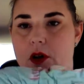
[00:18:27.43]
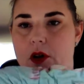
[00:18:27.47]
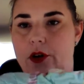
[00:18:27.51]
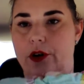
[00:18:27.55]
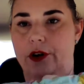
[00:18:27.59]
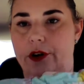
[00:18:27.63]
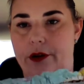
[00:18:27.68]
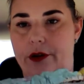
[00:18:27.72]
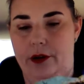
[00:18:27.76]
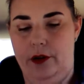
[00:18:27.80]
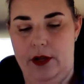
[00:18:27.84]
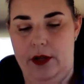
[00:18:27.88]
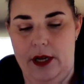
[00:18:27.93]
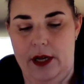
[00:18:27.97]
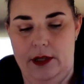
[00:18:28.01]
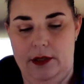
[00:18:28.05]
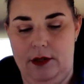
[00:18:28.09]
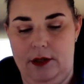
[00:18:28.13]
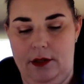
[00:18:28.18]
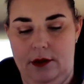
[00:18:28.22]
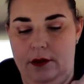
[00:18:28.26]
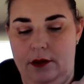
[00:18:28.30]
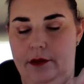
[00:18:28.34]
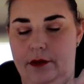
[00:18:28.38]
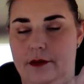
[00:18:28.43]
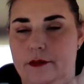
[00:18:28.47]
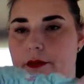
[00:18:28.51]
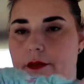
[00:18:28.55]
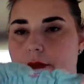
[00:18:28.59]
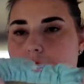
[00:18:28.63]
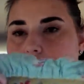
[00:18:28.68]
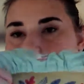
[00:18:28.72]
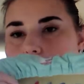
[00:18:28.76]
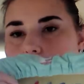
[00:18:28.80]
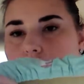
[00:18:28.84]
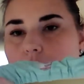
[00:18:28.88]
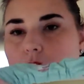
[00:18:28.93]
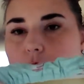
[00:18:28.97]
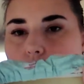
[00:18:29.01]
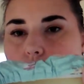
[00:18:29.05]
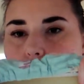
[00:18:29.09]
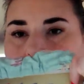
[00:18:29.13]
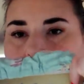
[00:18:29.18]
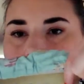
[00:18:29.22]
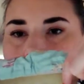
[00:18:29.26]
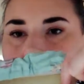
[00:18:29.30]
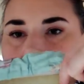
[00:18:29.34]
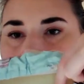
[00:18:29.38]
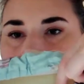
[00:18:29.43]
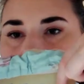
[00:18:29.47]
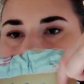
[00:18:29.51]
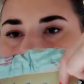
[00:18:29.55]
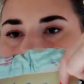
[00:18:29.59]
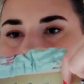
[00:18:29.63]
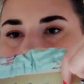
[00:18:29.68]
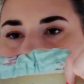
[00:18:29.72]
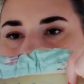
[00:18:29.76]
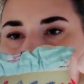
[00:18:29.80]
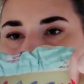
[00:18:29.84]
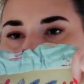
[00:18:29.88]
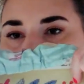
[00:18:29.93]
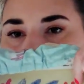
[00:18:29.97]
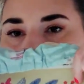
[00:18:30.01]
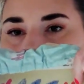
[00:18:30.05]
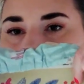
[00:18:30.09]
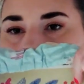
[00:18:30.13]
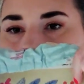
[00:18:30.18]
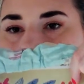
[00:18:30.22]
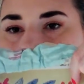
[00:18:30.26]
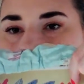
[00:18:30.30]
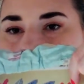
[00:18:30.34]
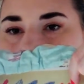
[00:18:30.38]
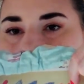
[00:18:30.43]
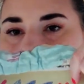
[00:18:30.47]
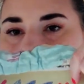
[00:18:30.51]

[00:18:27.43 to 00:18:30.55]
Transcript: 40 count. It's not that bad. And I'm doing